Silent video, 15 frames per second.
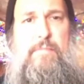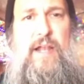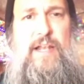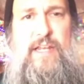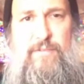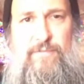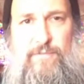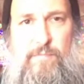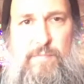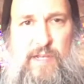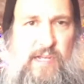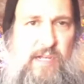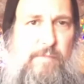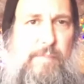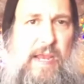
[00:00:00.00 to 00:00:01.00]
money from
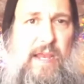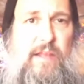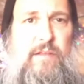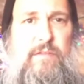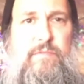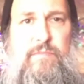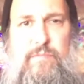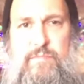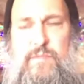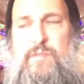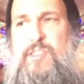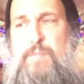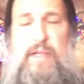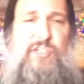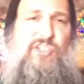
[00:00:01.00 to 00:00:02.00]
being in a band,
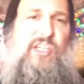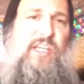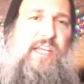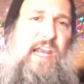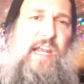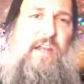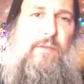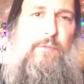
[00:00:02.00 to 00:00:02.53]
especially in Canada